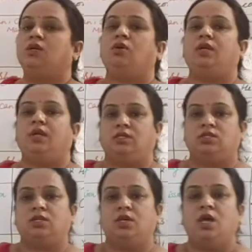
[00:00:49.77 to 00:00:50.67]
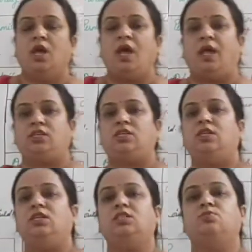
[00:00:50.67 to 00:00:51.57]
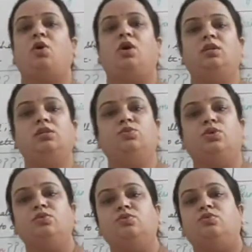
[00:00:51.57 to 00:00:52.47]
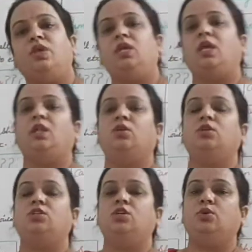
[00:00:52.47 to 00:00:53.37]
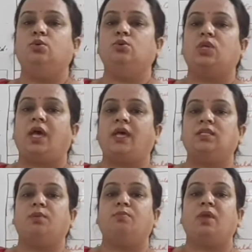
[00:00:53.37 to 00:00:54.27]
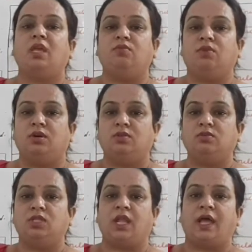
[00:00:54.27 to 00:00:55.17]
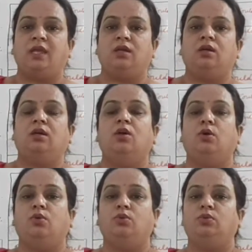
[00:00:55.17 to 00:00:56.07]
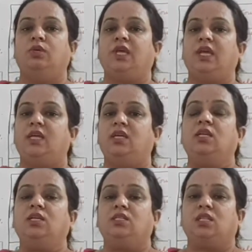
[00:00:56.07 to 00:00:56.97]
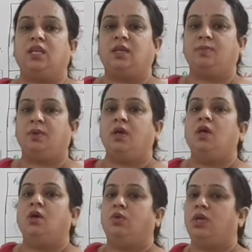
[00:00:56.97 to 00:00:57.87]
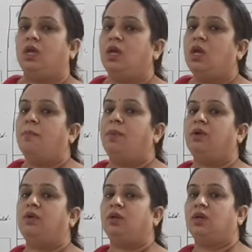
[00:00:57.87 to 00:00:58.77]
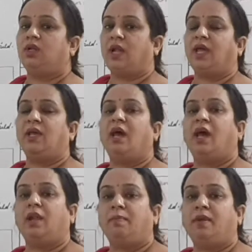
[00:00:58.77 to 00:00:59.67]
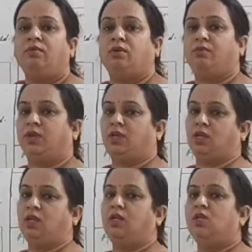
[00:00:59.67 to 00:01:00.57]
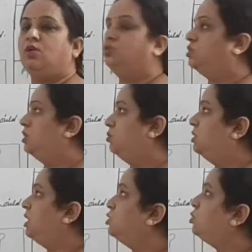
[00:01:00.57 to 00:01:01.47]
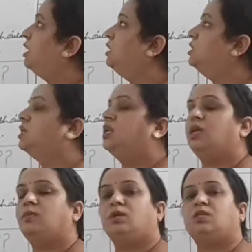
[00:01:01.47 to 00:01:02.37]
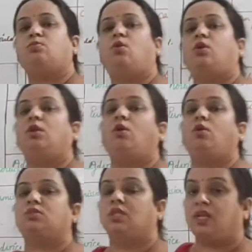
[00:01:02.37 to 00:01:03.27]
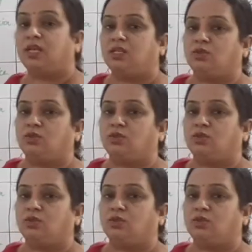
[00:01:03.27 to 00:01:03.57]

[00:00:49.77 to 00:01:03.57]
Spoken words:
context. Actually these modals verbs we cannot use as the main verbs like go, eat, sleep, okay, but like helping verb we can use them. That's why these are named as modal auxiliaries